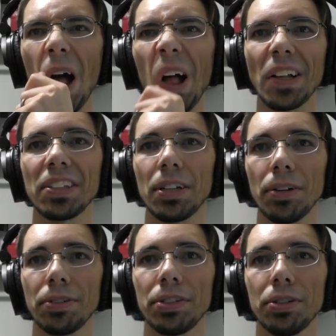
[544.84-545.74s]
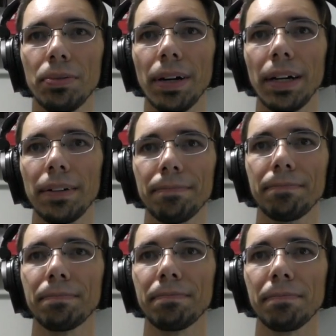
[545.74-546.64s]
let's go to,
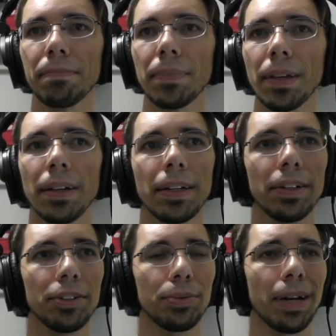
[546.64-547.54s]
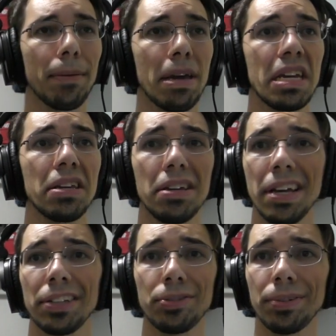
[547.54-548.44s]
here's one I made
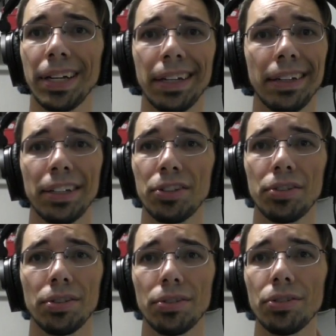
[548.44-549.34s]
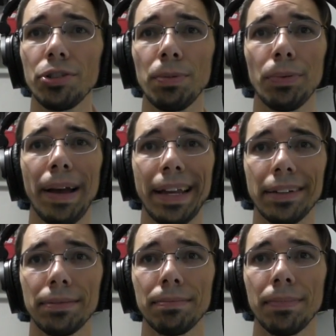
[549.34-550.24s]
yesterday. It's super
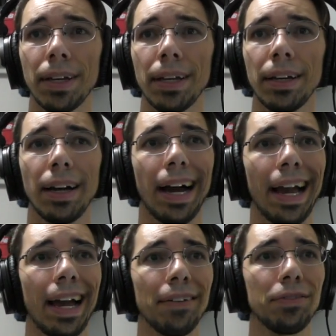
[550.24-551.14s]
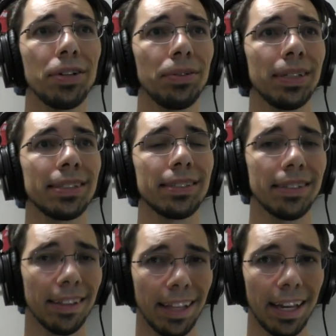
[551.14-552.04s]
random. I have noticed
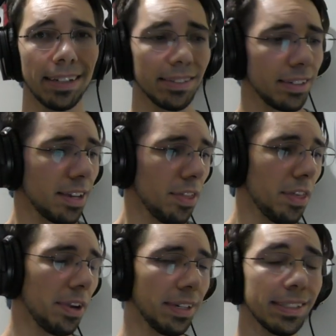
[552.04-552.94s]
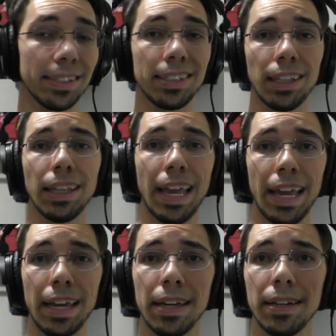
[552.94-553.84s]
that there is a
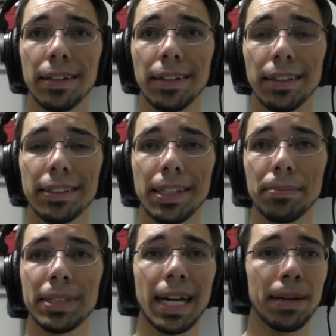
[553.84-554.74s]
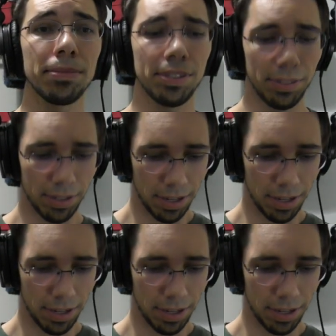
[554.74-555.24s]
delay sometimes